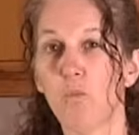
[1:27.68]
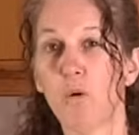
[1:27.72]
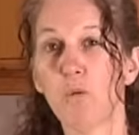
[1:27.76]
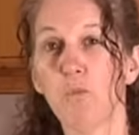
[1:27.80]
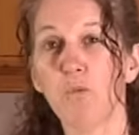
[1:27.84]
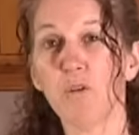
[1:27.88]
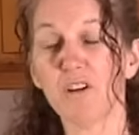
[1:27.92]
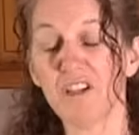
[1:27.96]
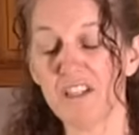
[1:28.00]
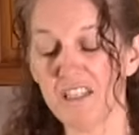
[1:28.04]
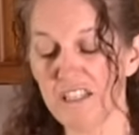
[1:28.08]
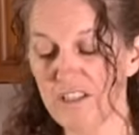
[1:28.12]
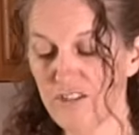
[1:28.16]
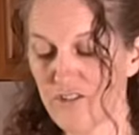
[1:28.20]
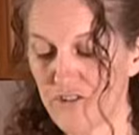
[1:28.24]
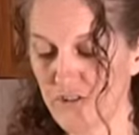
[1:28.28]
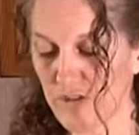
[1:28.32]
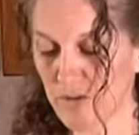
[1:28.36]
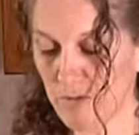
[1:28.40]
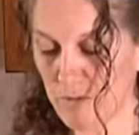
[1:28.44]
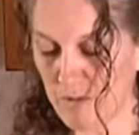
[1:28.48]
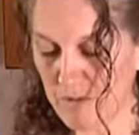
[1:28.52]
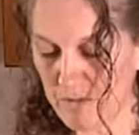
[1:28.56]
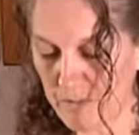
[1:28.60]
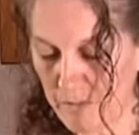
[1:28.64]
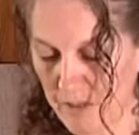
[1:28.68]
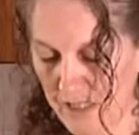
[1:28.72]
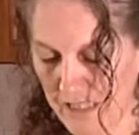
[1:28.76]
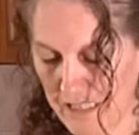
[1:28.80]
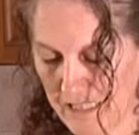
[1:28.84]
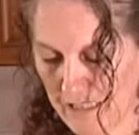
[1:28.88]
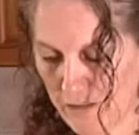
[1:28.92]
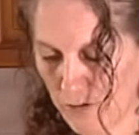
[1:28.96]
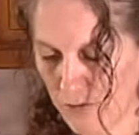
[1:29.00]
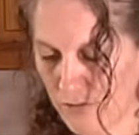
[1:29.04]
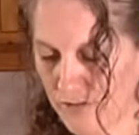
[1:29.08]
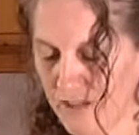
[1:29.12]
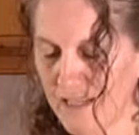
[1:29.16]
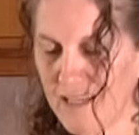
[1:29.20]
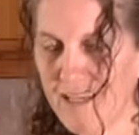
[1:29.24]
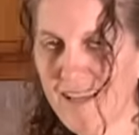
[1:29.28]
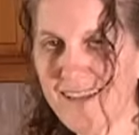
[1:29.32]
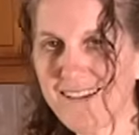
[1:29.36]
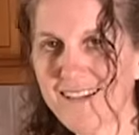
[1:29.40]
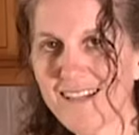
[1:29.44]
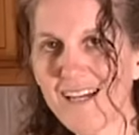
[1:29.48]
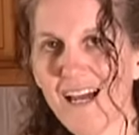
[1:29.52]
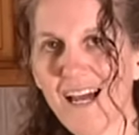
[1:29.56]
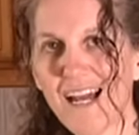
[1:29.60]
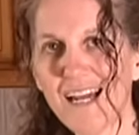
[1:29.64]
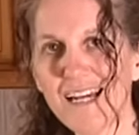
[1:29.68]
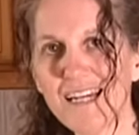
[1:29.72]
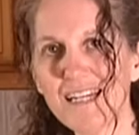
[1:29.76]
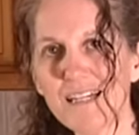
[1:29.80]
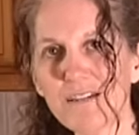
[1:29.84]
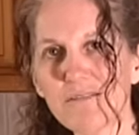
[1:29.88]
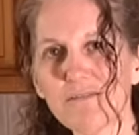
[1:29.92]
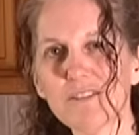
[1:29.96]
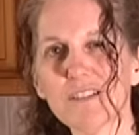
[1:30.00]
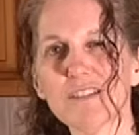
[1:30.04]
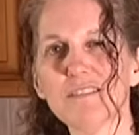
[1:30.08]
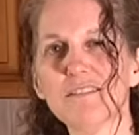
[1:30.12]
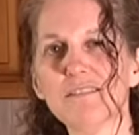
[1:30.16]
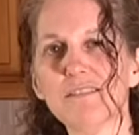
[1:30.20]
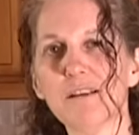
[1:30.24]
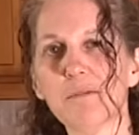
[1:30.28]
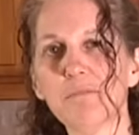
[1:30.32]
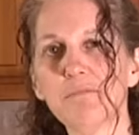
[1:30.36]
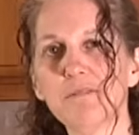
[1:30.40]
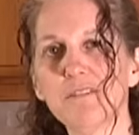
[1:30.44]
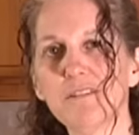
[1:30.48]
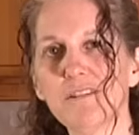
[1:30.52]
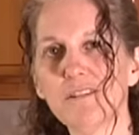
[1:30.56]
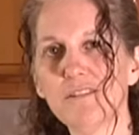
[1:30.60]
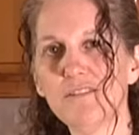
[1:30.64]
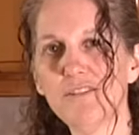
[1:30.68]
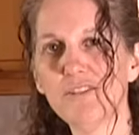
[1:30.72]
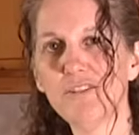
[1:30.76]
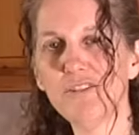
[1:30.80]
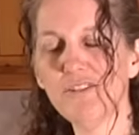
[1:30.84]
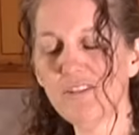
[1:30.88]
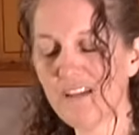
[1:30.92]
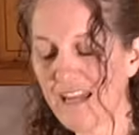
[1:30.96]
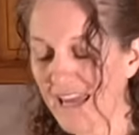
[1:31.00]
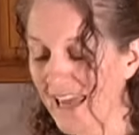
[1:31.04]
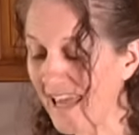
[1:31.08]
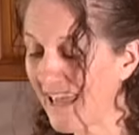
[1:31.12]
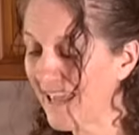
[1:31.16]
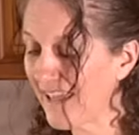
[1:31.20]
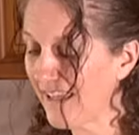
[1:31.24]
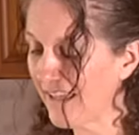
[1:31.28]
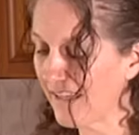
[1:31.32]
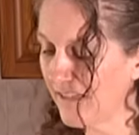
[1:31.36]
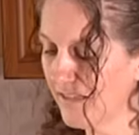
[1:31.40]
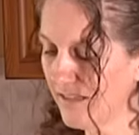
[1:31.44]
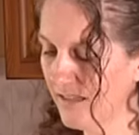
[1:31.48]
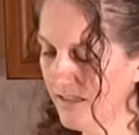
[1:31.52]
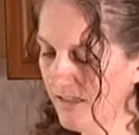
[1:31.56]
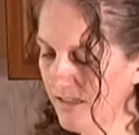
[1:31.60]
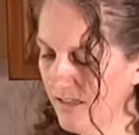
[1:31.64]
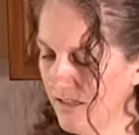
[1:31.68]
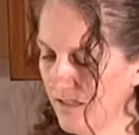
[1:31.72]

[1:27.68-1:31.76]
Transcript: what we're going to do is we're going to create a kind of a substitute egg